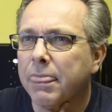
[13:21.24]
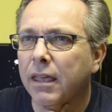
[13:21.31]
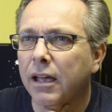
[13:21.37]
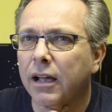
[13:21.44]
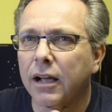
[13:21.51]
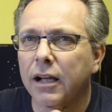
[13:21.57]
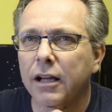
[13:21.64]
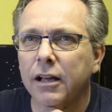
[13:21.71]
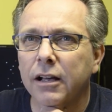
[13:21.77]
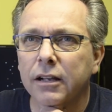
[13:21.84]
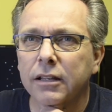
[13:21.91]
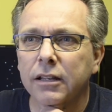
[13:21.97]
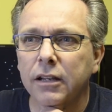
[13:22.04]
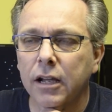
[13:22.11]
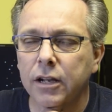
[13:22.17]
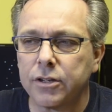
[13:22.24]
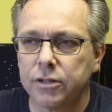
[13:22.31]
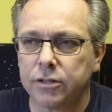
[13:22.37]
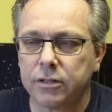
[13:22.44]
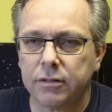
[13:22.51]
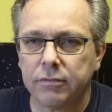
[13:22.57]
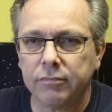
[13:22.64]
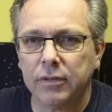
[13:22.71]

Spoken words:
You can just,